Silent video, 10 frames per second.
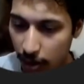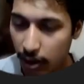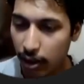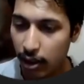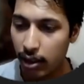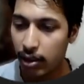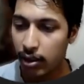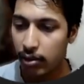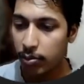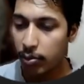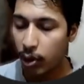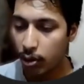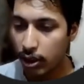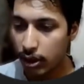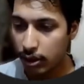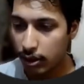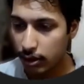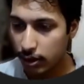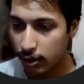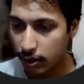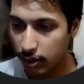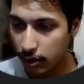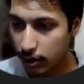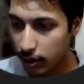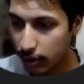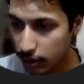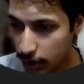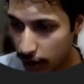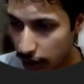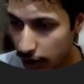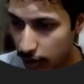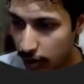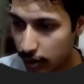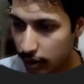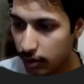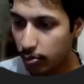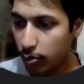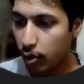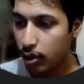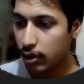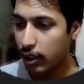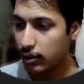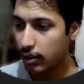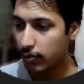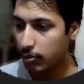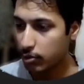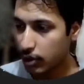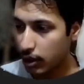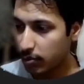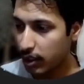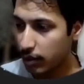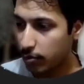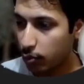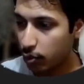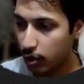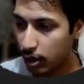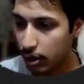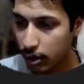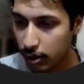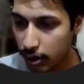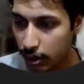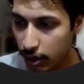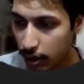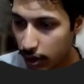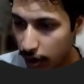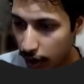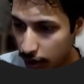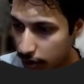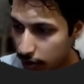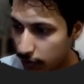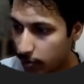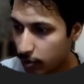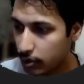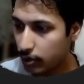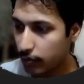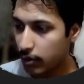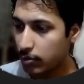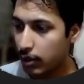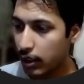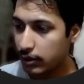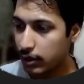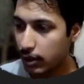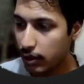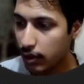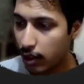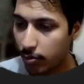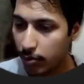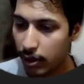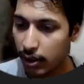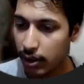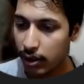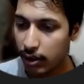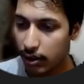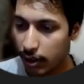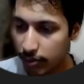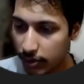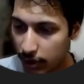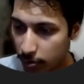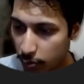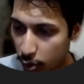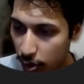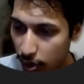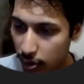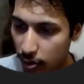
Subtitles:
Mohan is a second. Mohan is less than from Syam, and Mohan ages from also from the less than Ram. Then we say Mohan is a older guy.